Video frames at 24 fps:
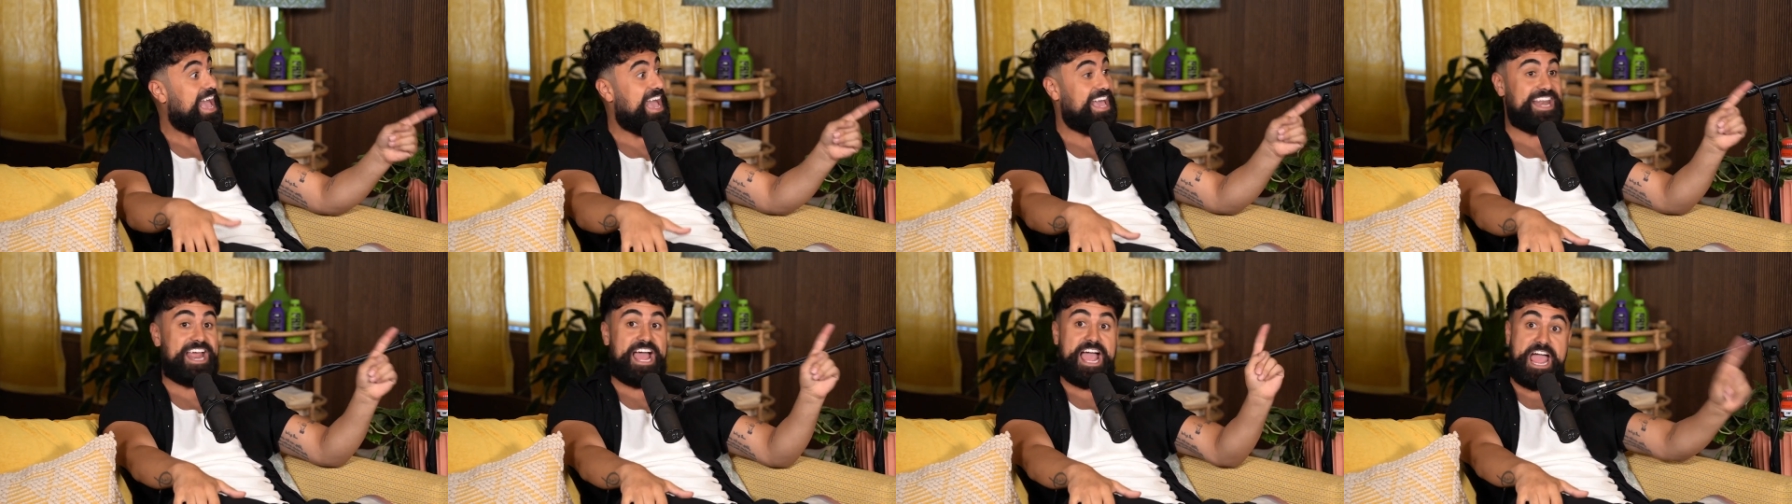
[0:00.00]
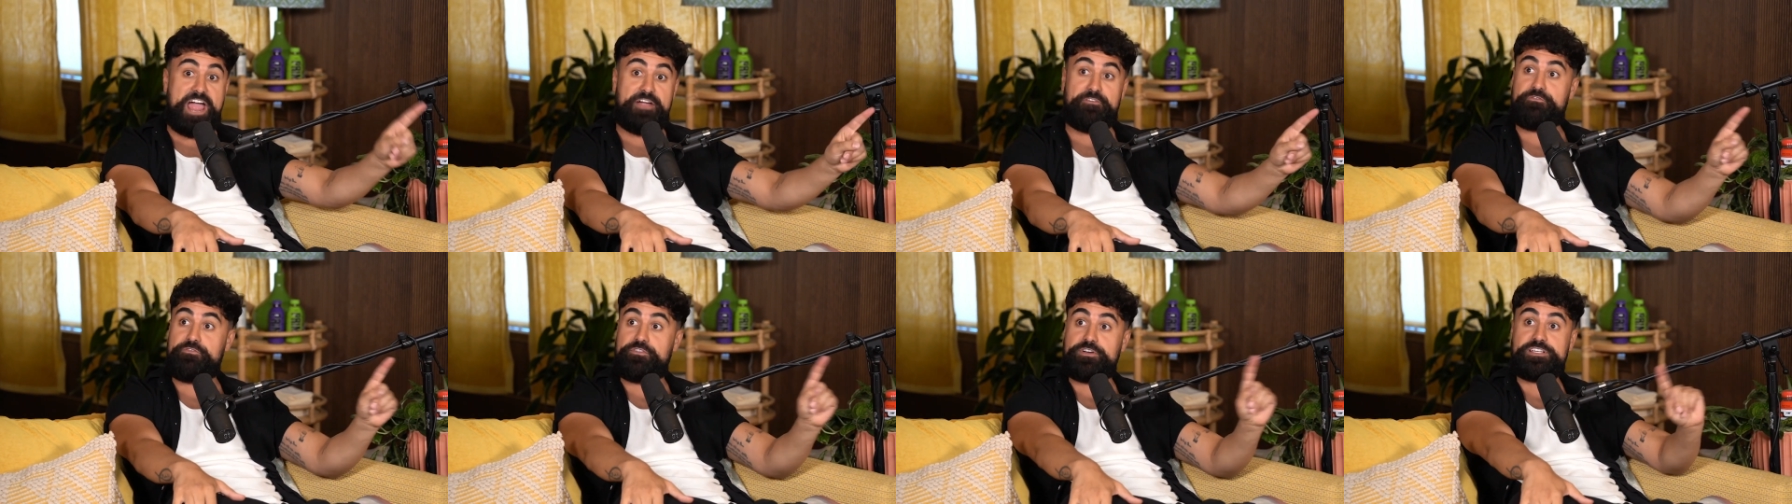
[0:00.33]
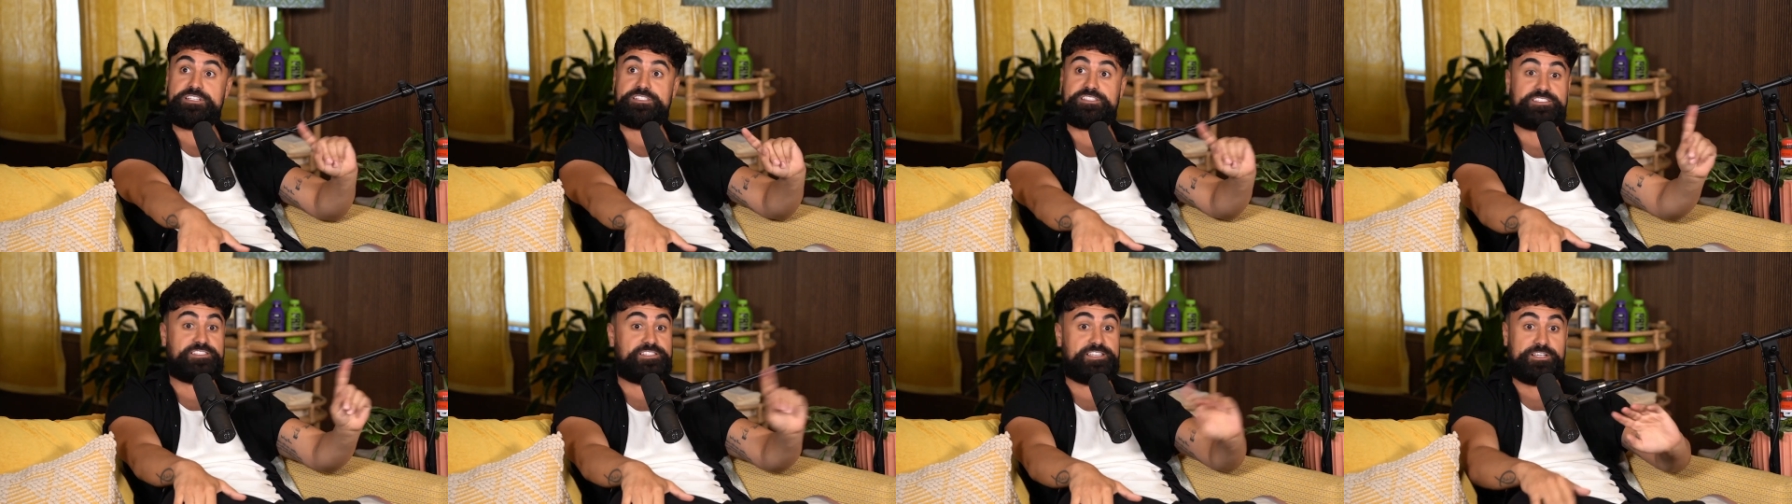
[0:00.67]
And
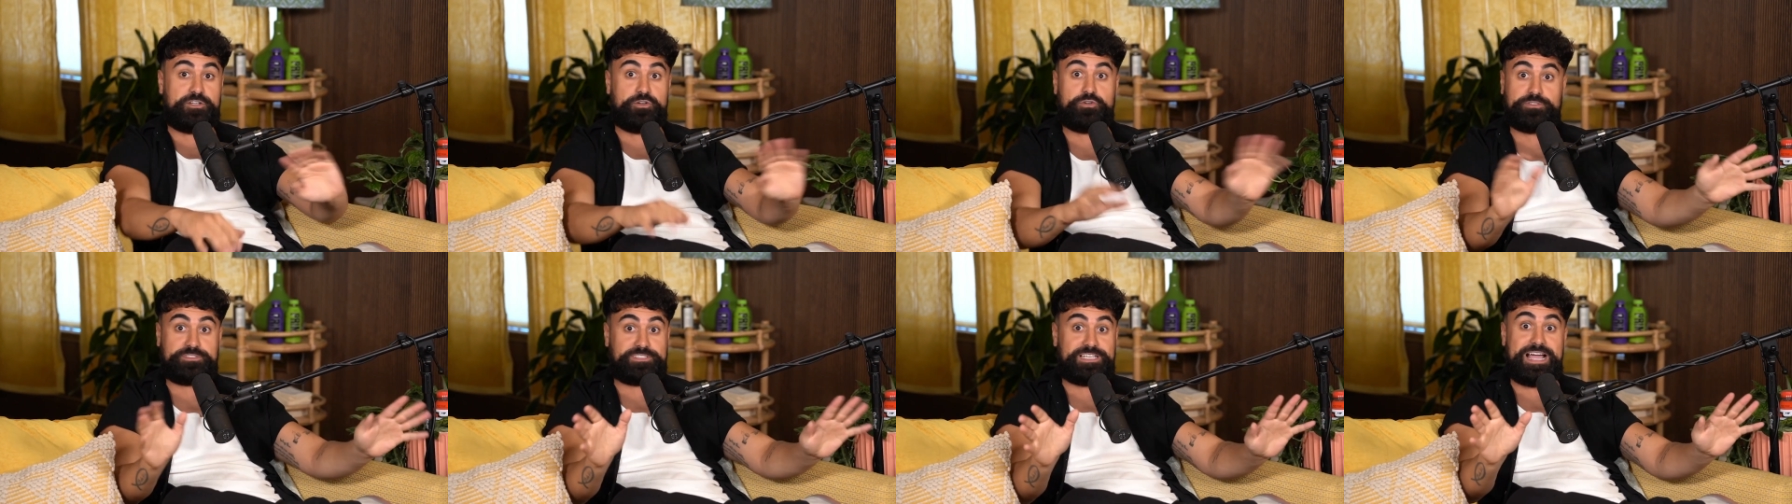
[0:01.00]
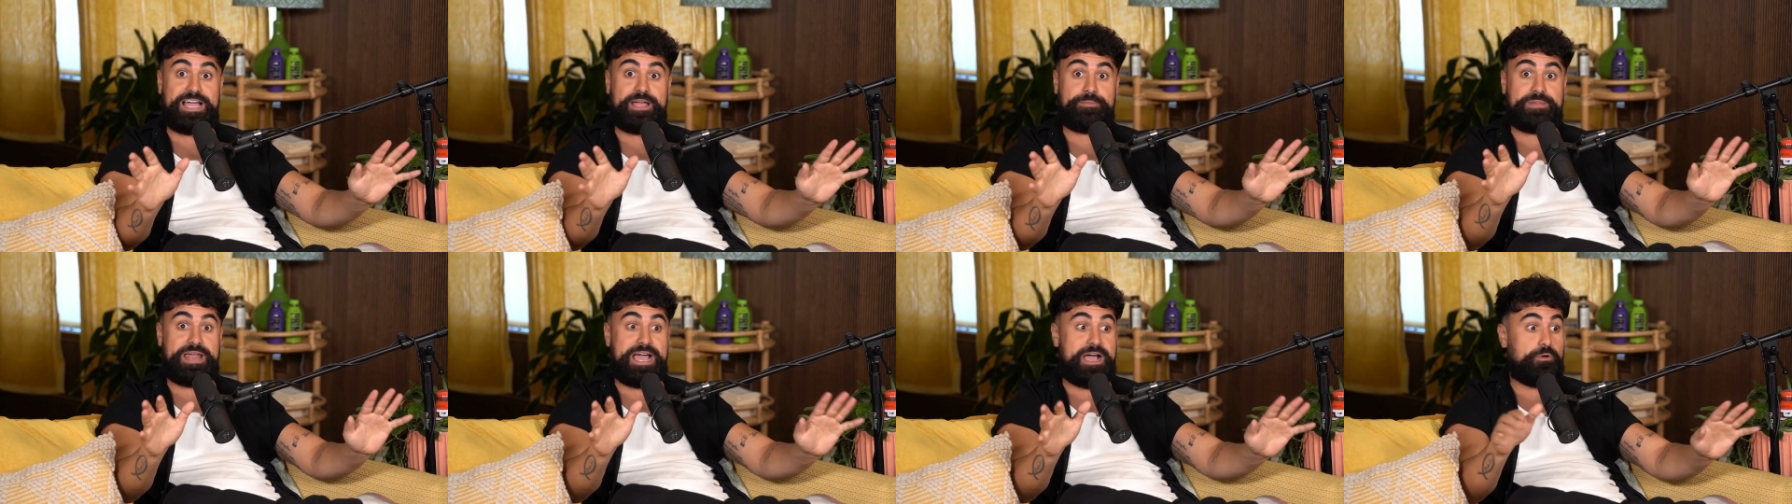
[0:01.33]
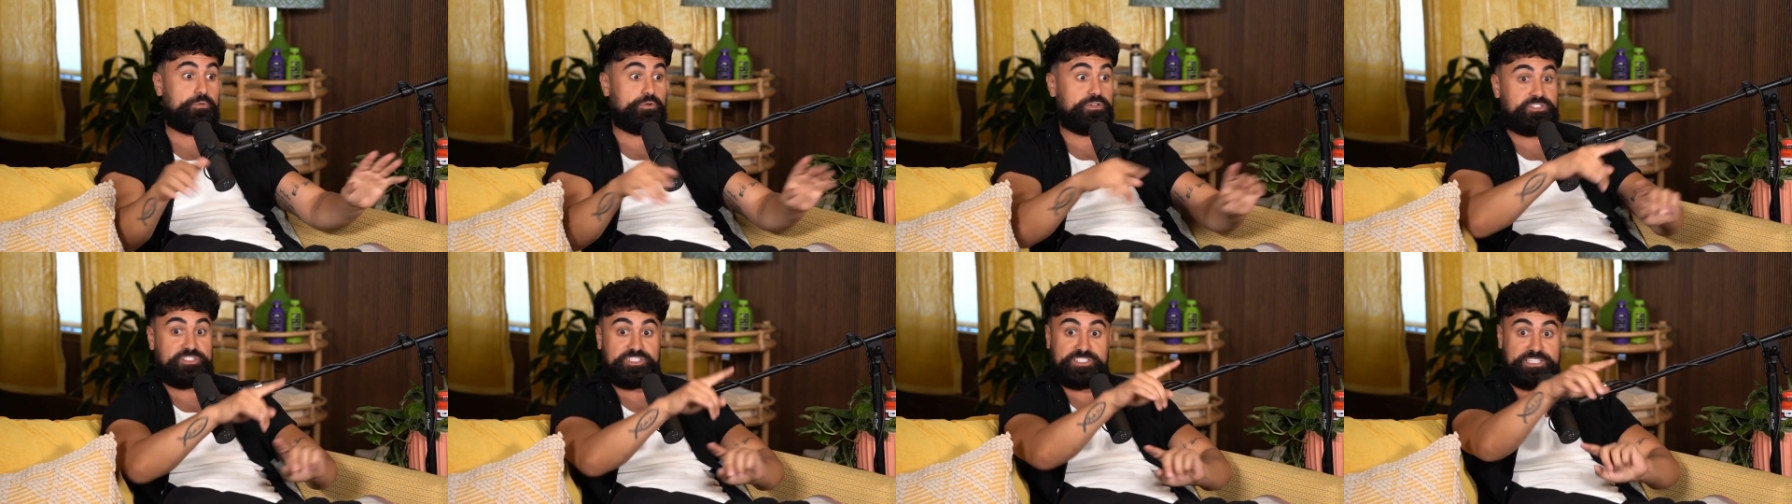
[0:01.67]
every single time
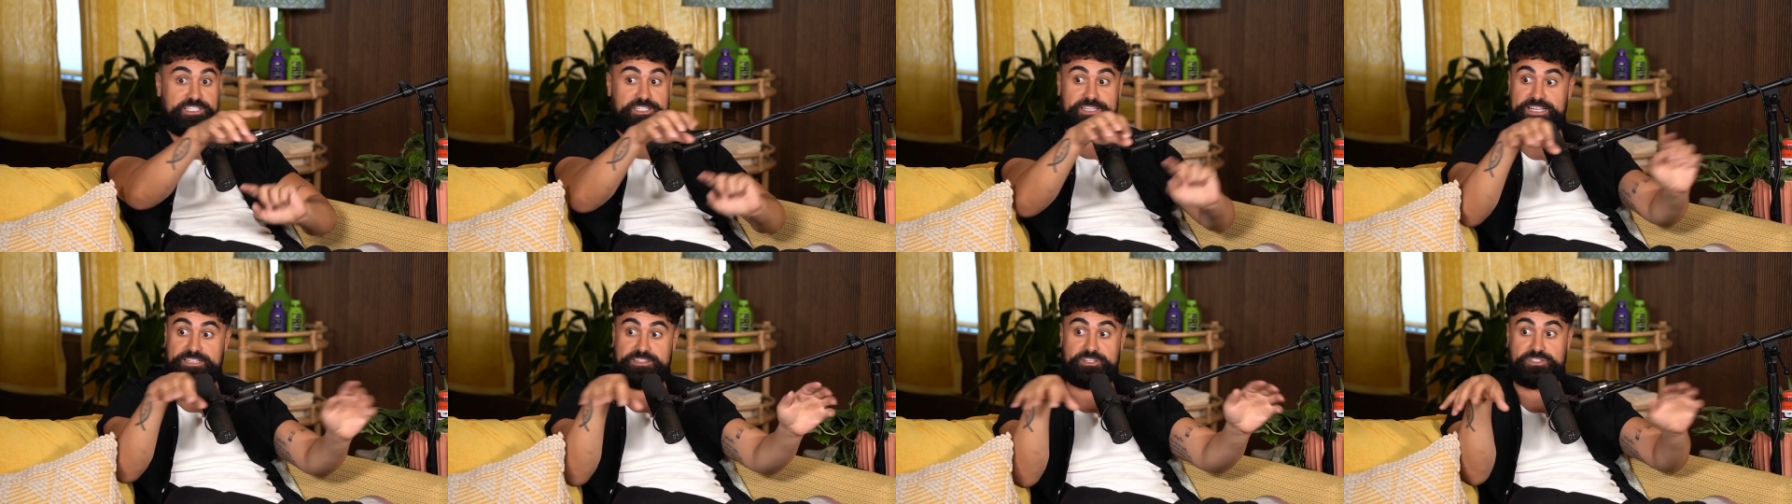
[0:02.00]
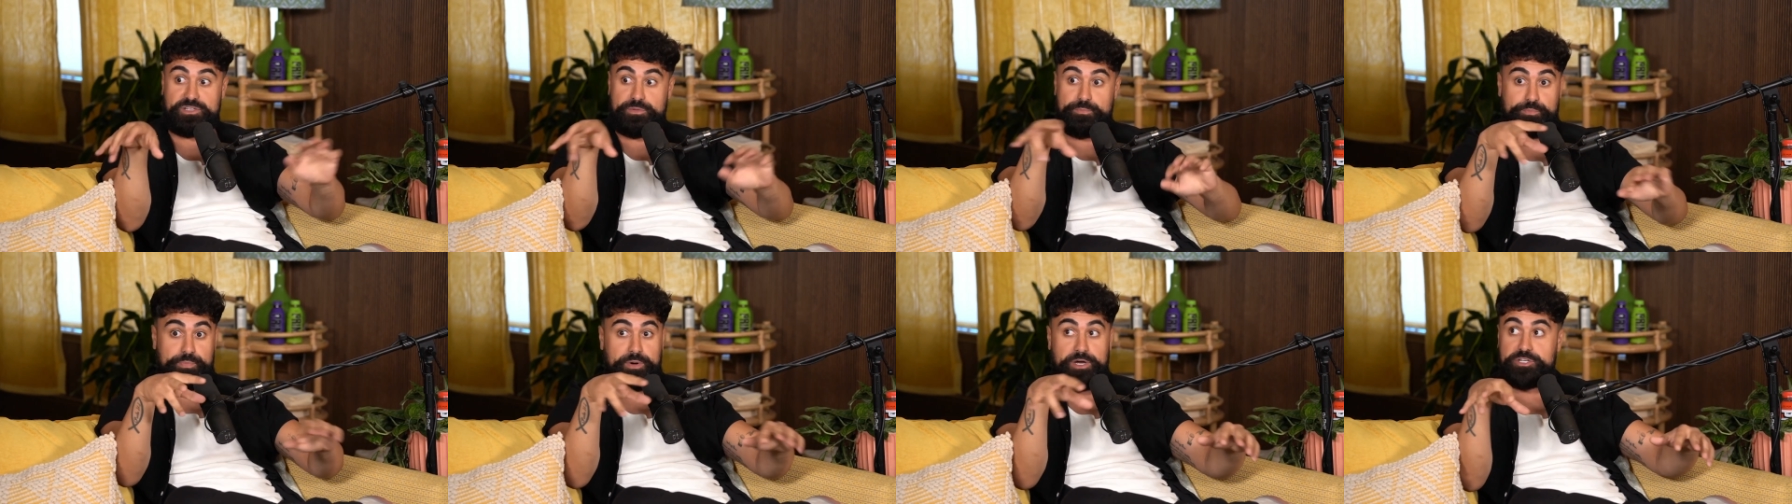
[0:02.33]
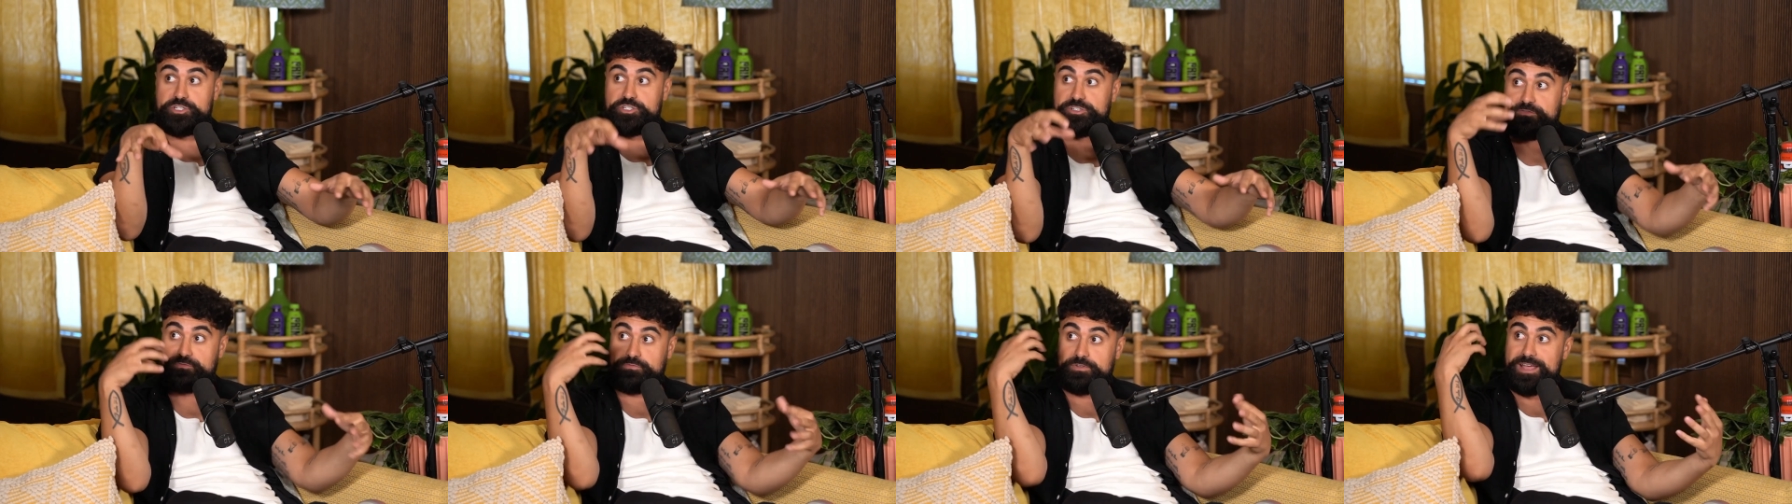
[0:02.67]
now we see like there's a
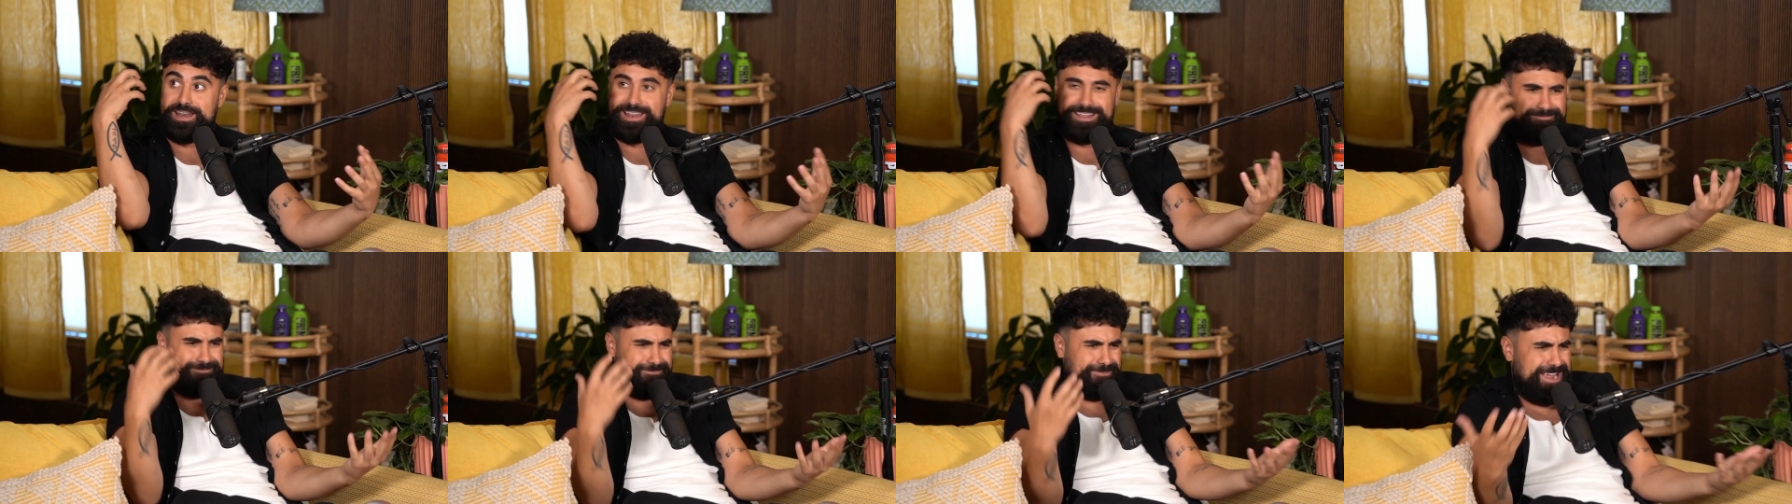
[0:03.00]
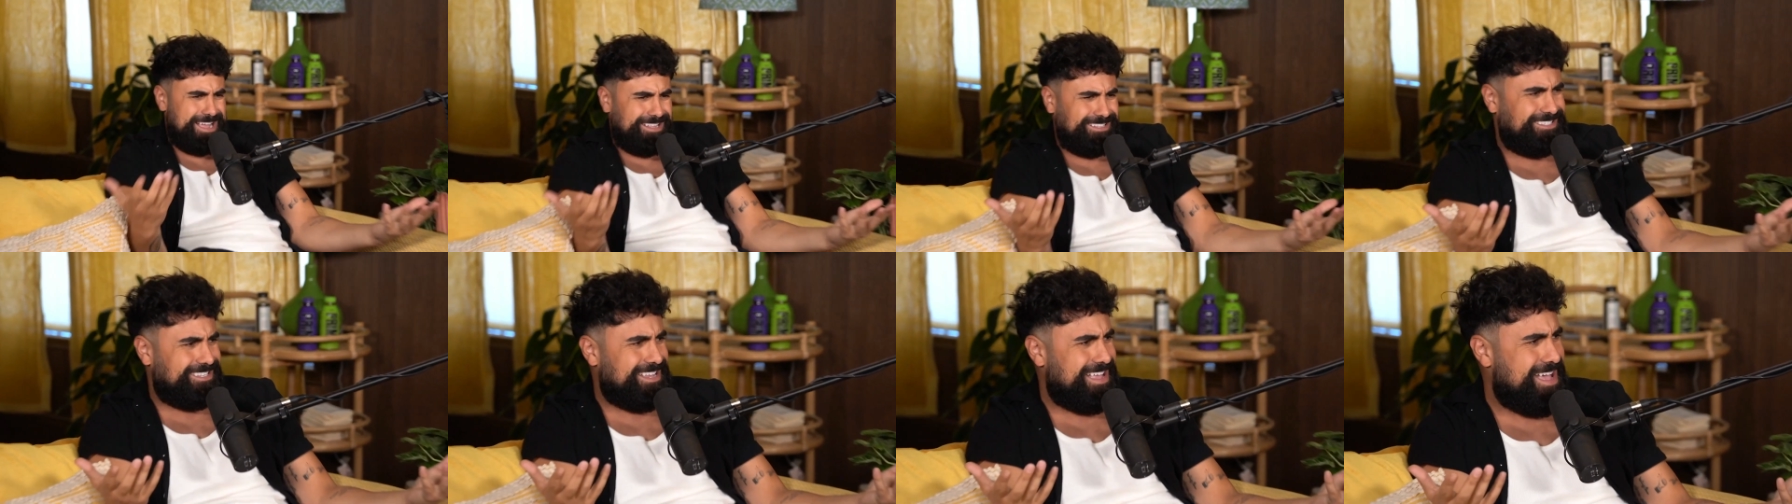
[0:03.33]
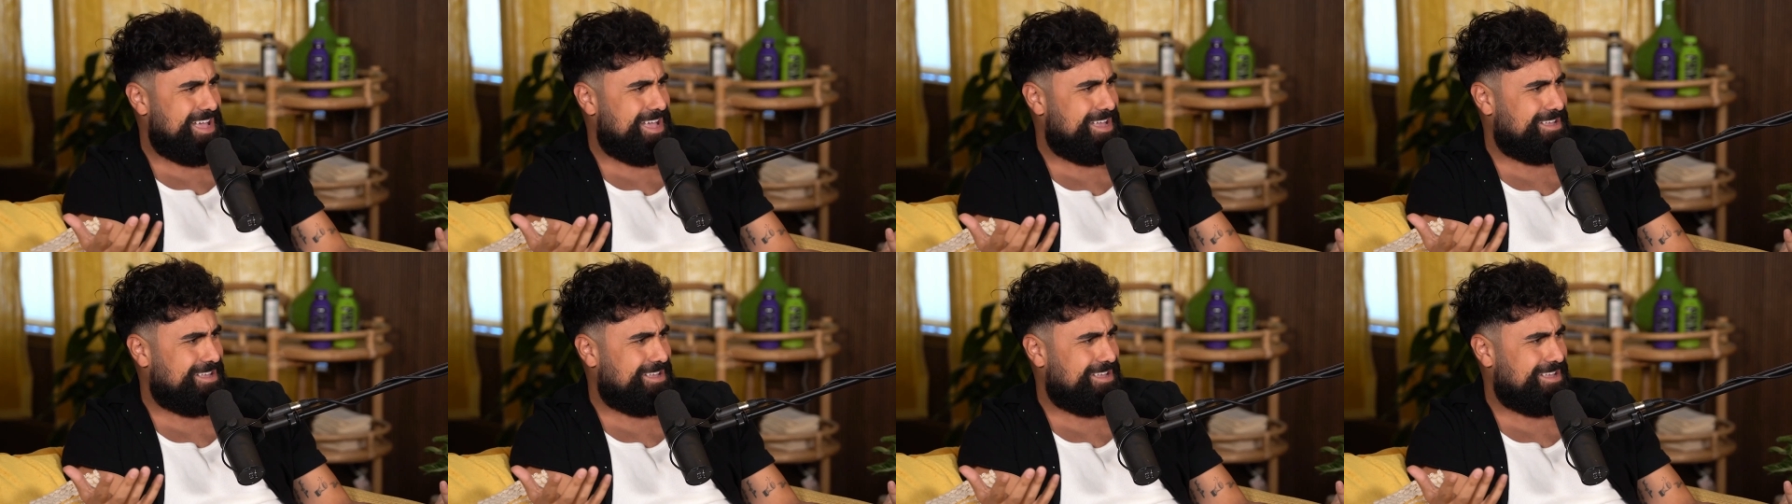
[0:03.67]
bunch of red. Red's